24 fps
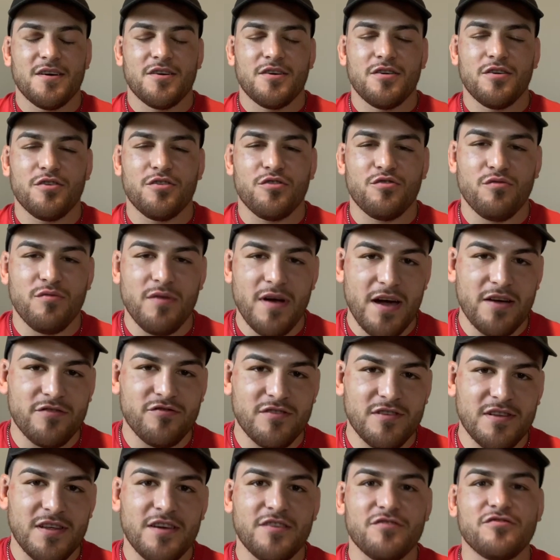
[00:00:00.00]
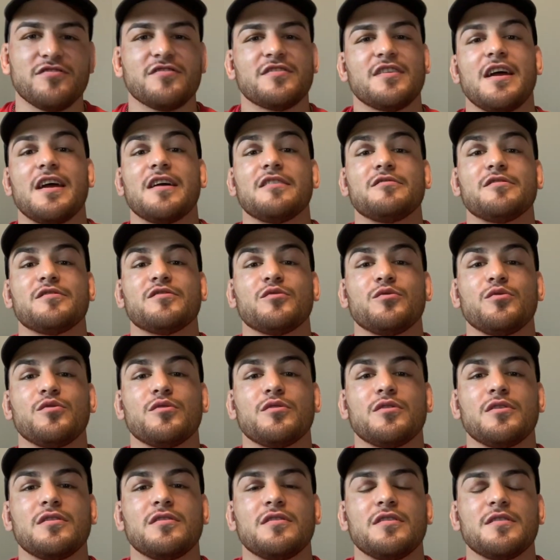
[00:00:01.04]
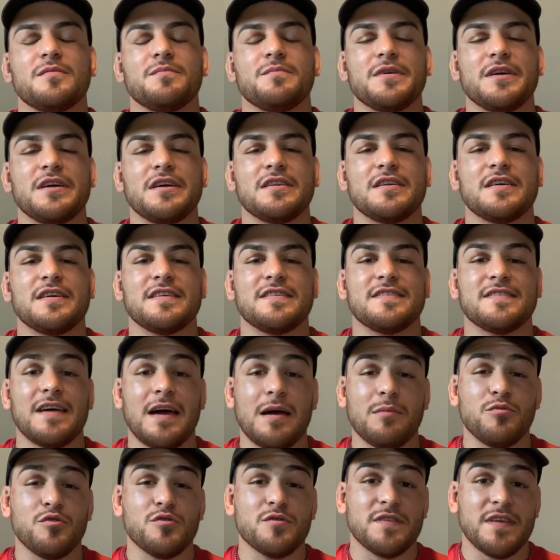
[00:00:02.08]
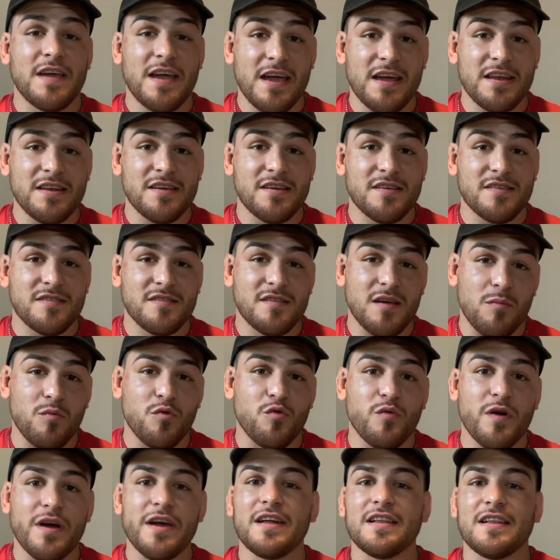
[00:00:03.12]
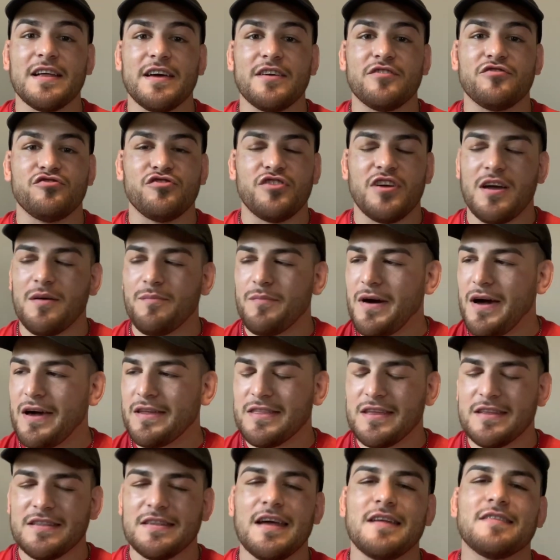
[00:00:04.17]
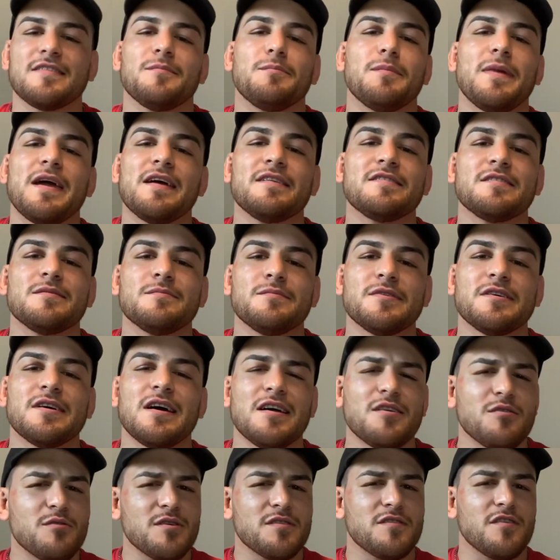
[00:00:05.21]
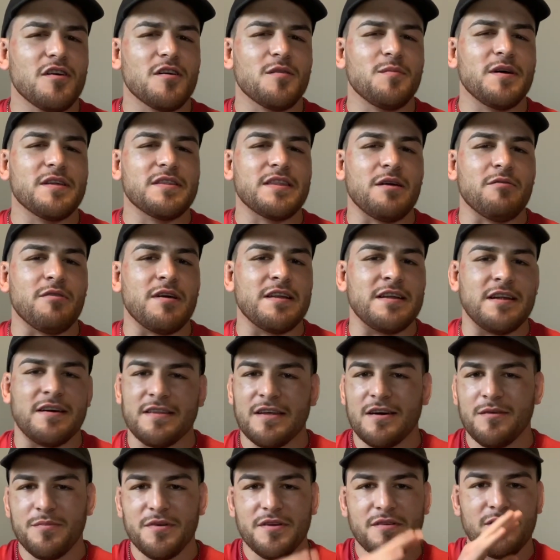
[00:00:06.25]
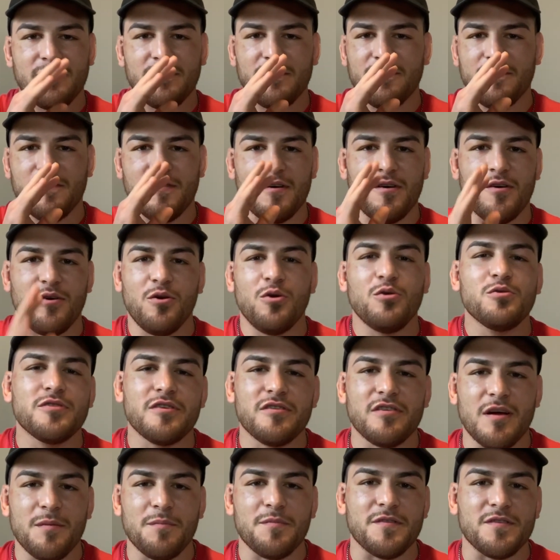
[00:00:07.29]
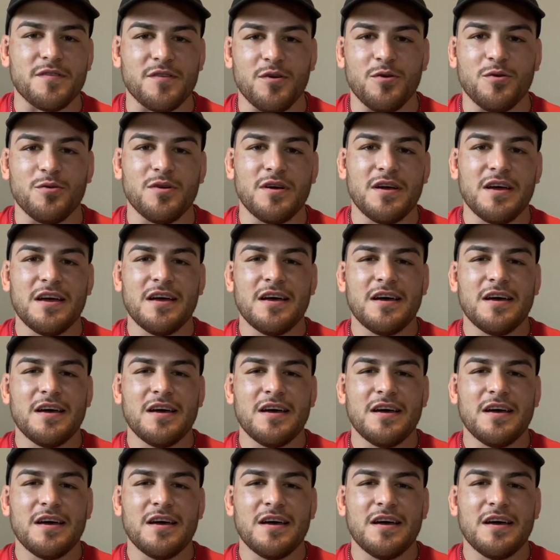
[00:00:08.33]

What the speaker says: Congratulations on Henr Cejudo being a simultaneous double weight class champ. I think that's amazing, but I don't want to talk about that right now. That'll be for a whole nother episode.